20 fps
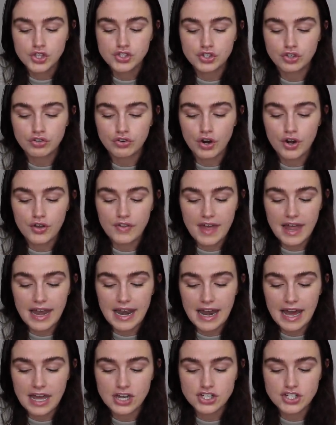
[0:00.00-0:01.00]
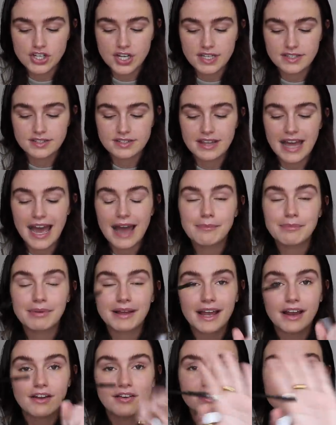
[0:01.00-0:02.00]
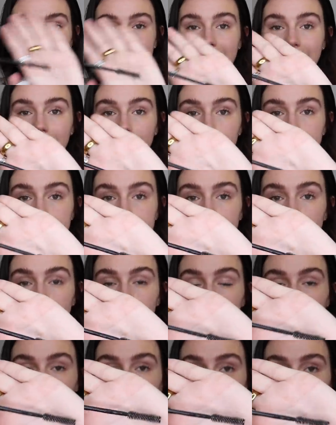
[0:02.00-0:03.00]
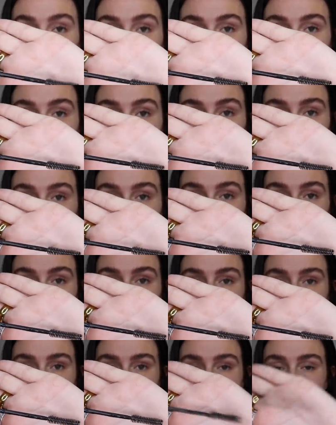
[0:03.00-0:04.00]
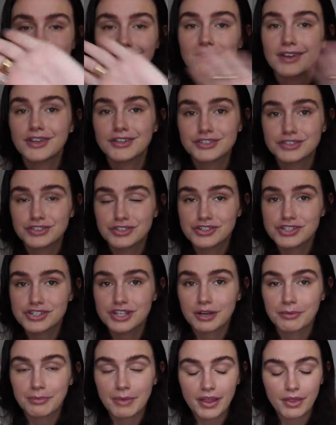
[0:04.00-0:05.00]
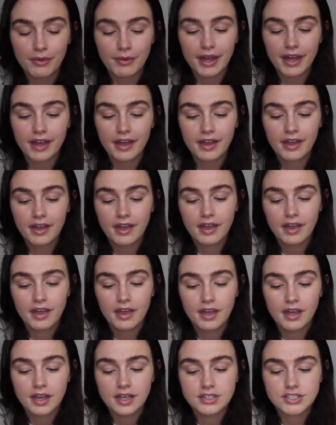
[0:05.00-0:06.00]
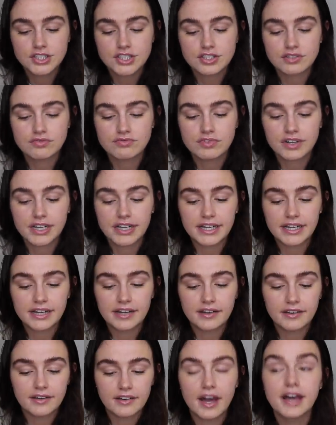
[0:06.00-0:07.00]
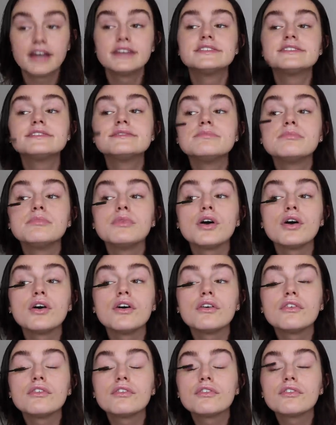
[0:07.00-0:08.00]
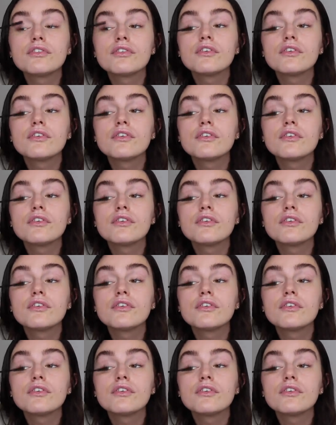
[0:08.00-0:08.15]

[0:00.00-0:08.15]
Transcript: to grow their lashes. The applicator is absolutely astonishing, by the way. It's just a really nice smooth